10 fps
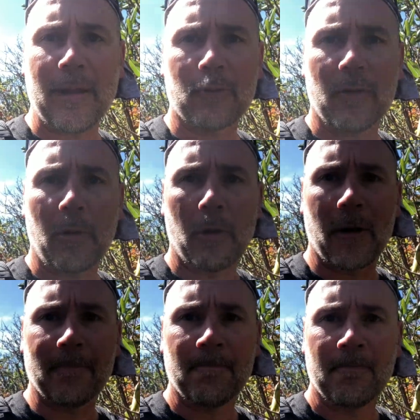trail we were.
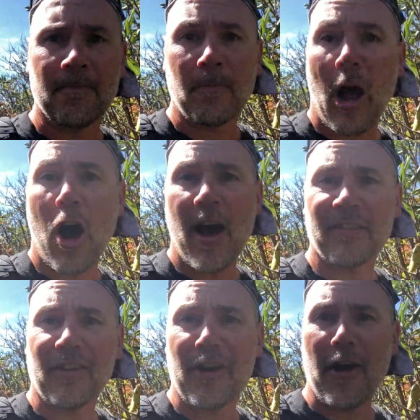
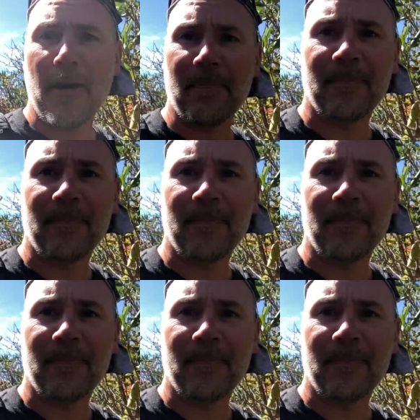Awesome!